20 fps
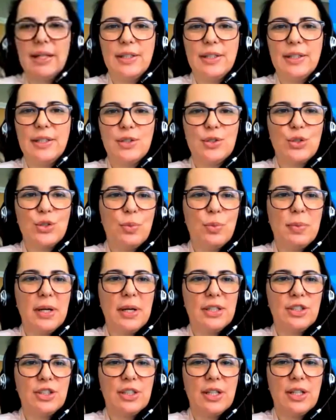you so
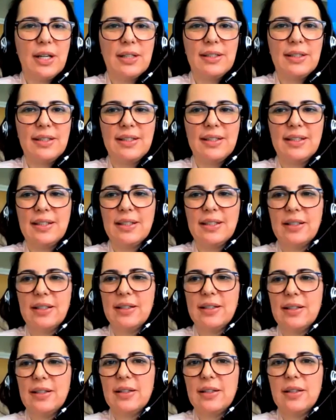much, Jani.
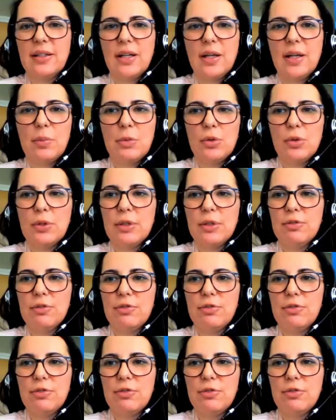I'm looking